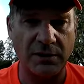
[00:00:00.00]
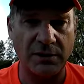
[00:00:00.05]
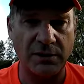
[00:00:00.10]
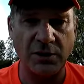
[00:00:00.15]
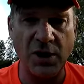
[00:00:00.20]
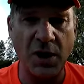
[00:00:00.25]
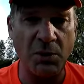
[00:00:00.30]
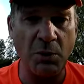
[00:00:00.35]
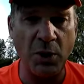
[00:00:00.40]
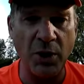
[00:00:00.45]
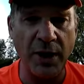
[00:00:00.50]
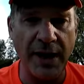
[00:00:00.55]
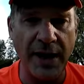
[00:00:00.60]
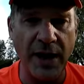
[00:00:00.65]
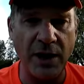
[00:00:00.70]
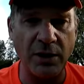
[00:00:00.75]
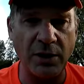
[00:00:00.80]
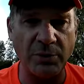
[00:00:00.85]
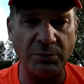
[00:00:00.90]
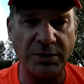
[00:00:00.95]
No more
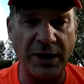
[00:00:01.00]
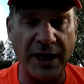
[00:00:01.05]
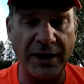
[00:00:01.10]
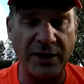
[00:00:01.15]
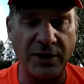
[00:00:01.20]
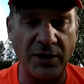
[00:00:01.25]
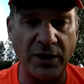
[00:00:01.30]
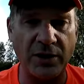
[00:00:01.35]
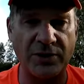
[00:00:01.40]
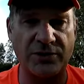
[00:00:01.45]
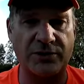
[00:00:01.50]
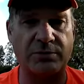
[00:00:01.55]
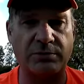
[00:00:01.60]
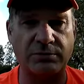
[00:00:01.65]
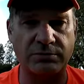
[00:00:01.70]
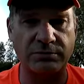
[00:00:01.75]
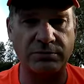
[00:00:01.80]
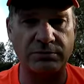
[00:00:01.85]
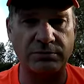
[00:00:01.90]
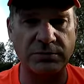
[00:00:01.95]
air on planet Earth.
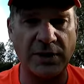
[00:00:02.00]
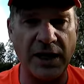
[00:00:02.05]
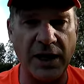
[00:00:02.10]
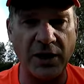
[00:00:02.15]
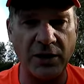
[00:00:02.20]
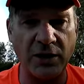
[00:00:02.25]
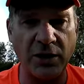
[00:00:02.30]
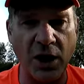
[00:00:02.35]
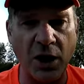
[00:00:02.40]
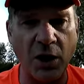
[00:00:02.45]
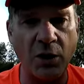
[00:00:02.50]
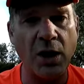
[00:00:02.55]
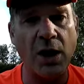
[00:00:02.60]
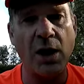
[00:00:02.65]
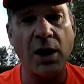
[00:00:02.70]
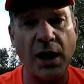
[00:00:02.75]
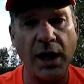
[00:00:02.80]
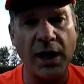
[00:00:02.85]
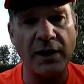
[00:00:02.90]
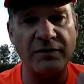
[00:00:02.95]
Ergo,
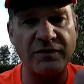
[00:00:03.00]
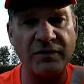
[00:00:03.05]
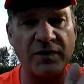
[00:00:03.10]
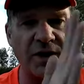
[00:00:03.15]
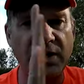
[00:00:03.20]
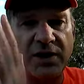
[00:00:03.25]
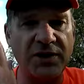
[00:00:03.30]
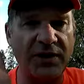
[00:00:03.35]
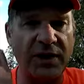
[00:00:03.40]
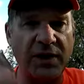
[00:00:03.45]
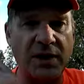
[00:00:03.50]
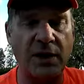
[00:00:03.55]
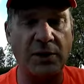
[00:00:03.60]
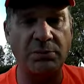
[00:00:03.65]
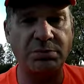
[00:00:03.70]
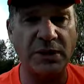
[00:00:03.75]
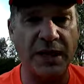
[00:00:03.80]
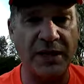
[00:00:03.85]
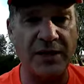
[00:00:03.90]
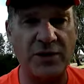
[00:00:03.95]
everything on
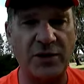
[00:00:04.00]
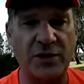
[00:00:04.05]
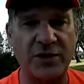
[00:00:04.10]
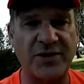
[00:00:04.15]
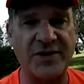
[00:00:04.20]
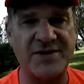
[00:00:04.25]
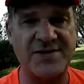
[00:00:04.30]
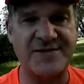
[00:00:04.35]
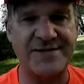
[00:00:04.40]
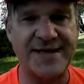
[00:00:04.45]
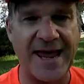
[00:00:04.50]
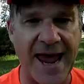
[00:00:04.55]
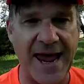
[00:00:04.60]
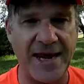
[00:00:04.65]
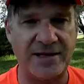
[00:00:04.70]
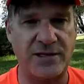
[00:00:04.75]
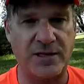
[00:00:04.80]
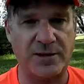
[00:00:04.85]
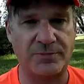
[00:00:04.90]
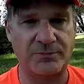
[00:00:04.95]
planet Earth is
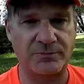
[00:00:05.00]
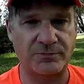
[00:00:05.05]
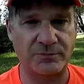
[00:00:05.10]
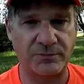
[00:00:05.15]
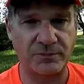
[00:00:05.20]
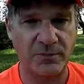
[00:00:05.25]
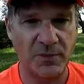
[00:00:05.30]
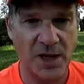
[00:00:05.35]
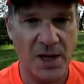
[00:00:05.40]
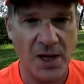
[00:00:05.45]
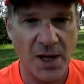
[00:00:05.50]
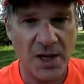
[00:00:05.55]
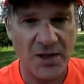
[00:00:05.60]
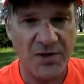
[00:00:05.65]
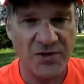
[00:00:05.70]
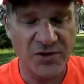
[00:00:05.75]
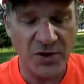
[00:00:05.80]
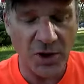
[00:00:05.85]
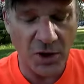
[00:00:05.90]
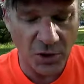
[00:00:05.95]
dead.
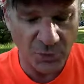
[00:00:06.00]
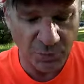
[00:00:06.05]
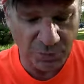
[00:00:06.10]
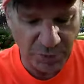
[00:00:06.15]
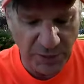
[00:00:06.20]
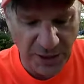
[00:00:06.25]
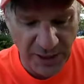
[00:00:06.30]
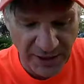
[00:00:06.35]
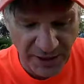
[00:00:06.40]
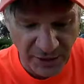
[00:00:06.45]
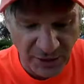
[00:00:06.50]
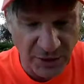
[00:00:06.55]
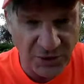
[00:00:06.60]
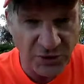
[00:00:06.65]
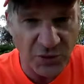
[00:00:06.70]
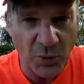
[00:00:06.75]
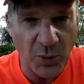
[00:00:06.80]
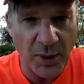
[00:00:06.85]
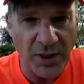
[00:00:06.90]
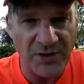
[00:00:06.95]
So planet
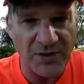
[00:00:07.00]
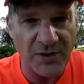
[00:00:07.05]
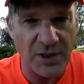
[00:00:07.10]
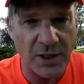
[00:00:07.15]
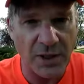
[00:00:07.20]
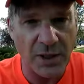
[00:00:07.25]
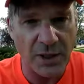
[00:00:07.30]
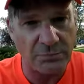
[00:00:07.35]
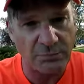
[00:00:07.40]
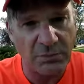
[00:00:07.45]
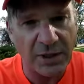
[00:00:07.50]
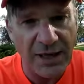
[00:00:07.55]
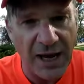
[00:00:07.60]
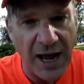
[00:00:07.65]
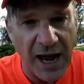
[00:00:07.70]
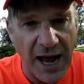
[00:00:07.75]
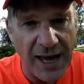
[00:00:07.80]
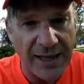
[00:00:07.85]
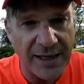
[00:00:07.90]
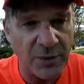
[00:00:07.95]
Earth was, um,
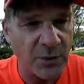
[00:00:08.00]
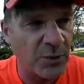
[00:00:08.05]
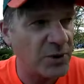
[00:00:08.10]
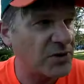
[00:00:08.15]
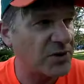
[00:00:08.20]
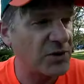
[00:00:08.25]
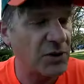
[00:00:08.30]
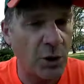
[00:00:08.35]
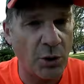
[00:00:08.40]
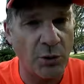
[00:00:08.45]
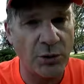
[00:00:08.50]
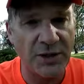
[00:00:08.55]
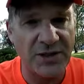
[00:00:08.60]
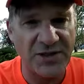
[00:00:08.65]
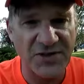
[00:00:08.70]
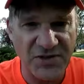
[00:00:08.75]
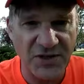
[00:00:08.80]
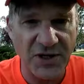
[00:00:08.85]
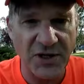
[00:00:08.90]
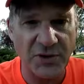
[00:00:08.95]
Gaia was totally
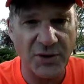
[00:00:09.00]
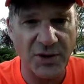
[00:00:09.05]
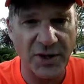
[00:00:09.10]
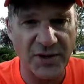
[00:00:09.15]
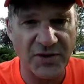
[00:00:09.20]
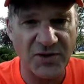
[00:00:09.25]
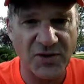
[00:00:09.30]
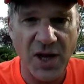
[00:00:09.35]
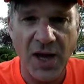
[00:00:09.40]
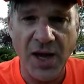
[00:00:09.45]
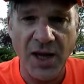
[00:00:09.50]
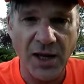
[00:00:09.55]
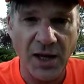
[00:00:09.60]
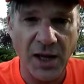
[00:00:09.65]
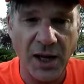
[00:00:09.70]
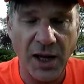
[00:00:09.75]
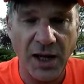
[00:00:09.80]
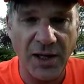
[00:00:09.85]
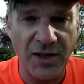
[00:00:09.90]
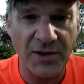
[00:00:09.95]
serious,
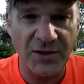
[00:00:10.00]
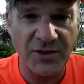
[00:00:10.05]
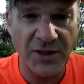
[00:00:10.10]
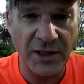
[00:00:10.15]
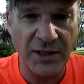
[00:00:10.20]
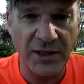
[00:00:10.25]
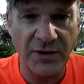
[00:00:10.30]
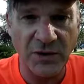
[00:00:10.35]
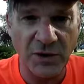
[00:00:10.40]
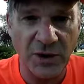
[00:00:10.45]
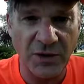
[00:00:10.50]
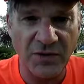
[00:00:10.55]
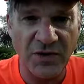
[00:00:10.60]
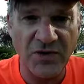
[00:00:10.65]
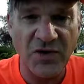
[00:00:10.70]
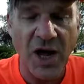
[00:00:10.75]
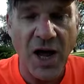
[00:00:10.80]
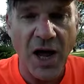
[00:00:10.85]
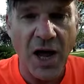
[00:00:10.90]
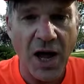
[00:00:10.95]
uh, telling the
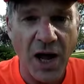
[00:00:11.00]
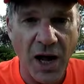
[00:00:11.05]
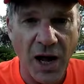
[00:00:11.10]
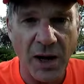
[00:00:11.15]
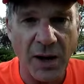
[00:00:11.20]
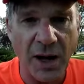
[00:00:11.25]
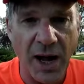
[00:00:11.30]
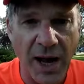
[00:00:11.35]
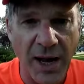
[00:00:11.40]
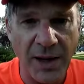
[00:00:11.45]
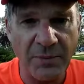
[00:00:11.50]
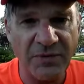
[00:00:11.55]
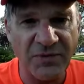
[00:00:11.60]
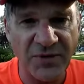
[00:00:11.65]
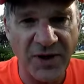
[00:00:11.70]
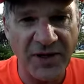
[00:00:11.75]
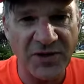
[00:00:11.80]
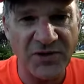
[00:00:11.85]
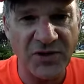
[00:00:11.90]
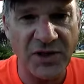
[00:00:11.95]
universe, uh, I'm
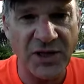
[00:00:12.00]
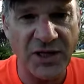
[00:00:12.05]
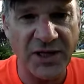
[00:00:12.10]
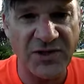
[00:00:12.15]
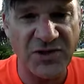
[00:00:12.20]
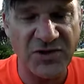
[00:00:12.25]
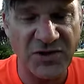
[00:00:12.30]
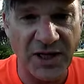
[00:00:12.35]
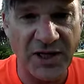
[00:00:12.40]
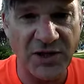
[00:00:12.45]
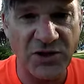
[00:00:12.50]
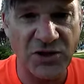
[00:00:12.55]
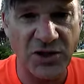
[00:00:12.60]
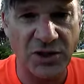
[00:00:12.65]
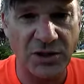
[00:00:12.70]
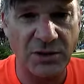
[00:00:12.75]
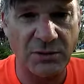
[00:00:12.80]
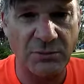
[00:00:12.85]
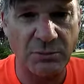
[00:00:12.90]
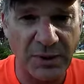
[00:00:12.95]
facing
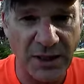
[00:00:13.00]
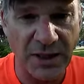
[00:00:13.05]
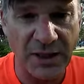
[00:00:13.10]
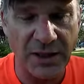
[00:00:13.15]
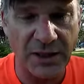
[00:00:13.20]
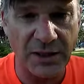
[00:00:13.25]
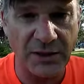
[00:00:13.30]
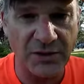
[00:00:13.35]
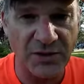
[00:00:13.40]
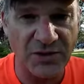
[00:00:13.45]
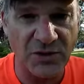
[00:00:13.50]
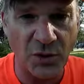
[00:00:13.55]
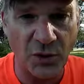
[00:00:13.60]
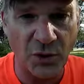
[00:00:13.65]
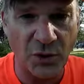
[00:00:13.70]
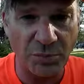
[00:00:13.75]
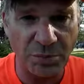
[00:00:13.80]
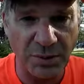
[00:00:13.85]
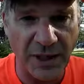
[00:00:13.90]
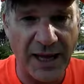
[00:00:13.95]
extinction, me, this
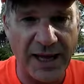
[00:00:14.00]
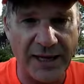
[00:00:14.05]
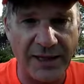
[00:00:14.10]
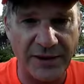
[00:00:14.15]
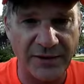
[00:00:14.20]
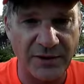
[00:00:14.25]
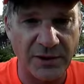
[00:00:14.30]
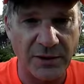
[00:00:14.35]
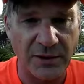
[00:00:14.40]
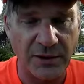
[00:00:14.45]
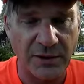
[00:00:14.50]
whole planet.